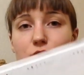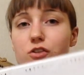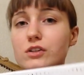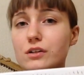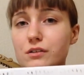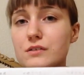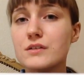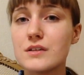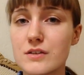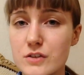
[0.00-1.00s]
So,
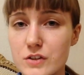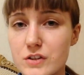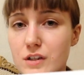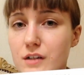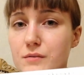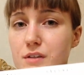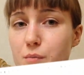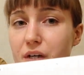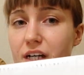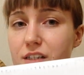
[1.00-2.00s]
to start with the
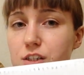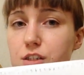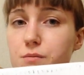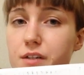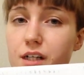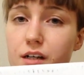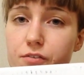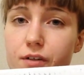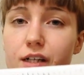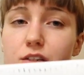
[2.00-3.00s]
packaging, we got a
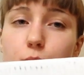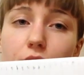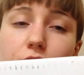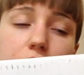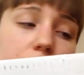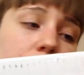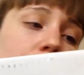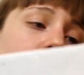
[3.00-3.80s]
FedEx box,